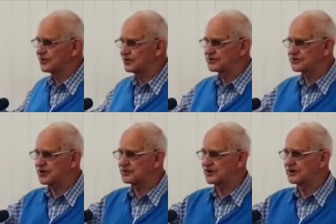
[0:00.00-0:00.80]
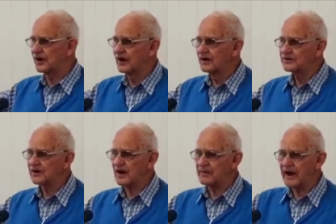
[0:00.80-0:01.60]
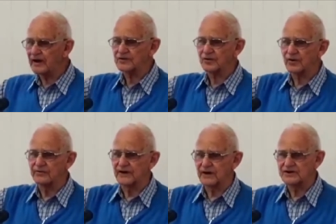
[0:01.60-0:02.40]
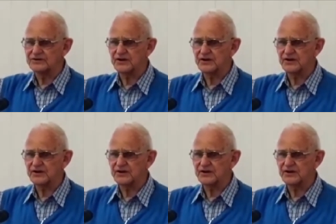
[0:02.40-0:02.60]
student to come out to a village,